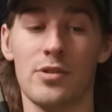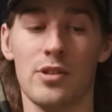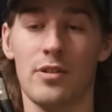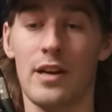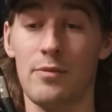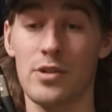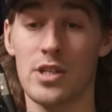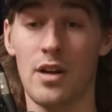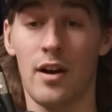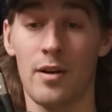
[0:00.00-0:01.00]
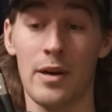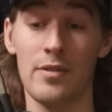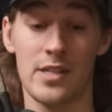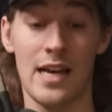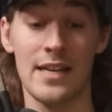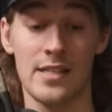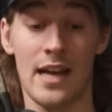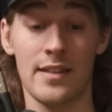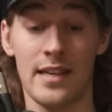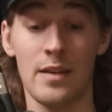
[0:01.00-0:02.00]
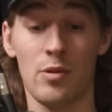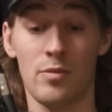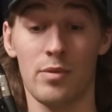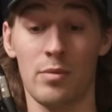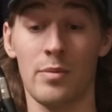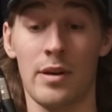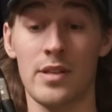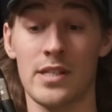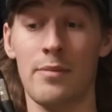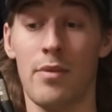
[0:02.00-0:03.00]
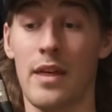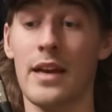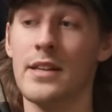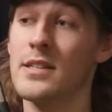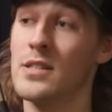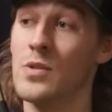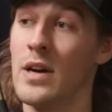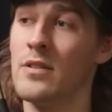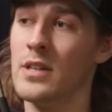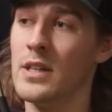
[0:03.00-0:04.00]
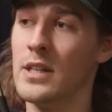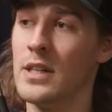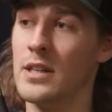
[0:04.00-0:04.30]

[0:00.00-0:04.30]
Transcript: So it would start about the size of that table, probably about the same thickness as well. Yeah.